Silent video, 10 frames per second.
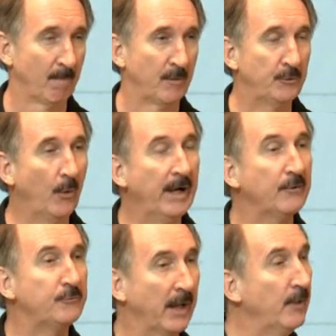So
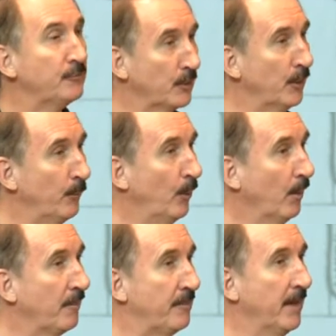here's, here's a good
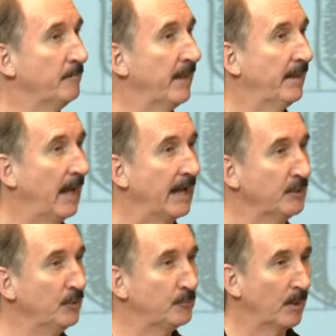rule of thumb that I
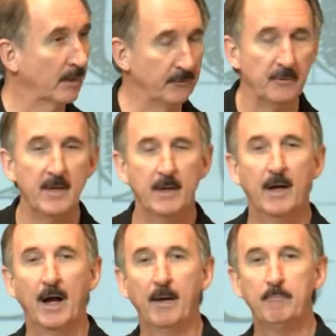use because
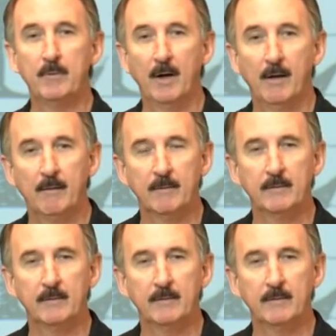uh, uh,